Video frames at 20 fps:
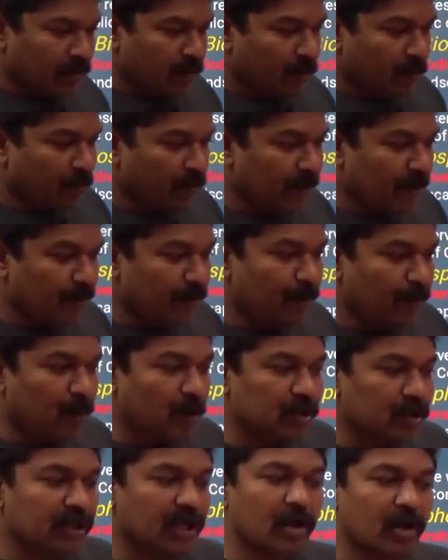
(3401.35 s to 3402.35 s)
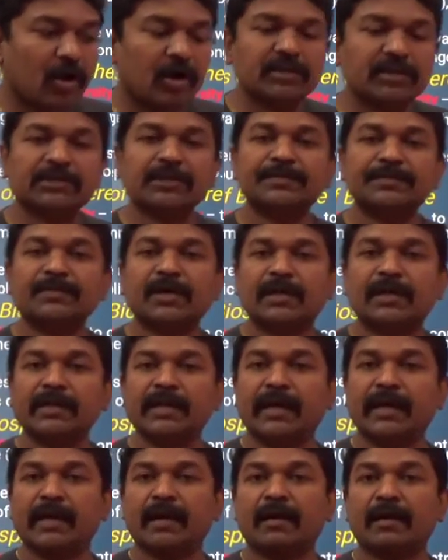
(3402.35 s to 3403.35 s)
when both the concepts are
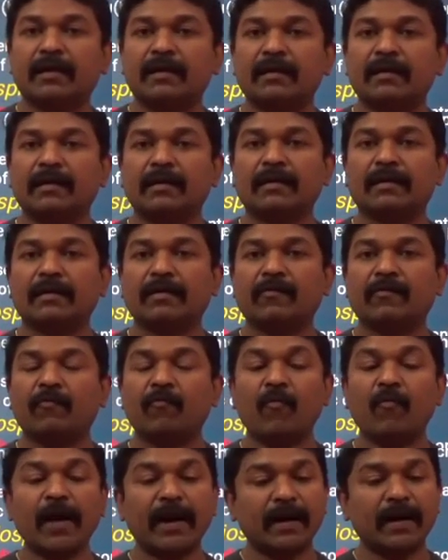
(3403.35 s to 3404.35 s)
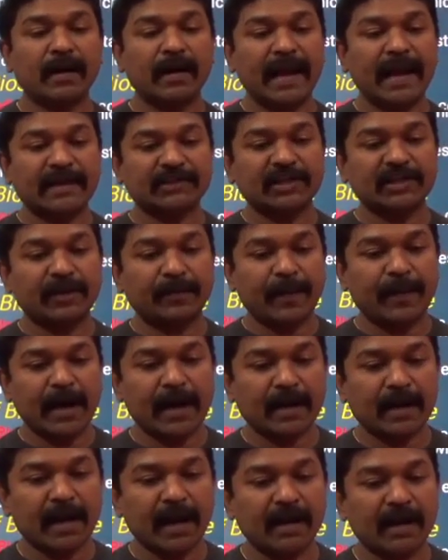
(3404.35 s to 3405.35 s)
there, one national
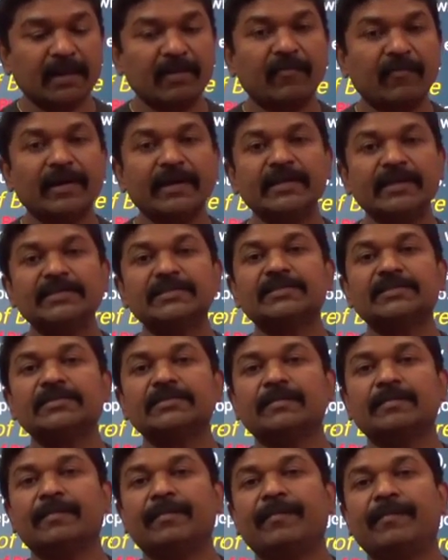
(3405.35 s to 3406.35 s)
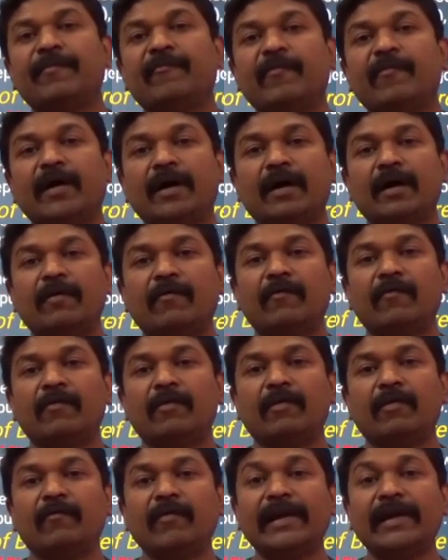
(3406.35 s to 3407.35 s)
park, another one is
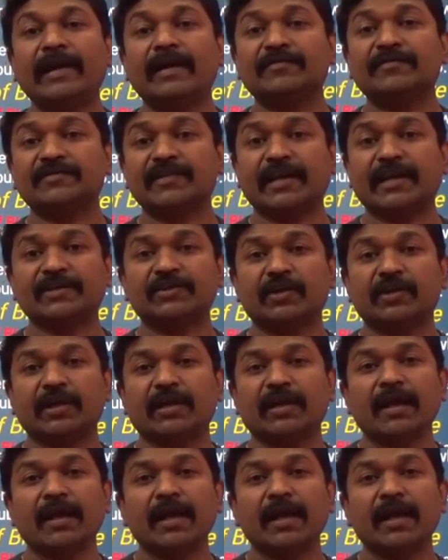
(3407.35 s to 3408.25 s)
wildlife sanctuary.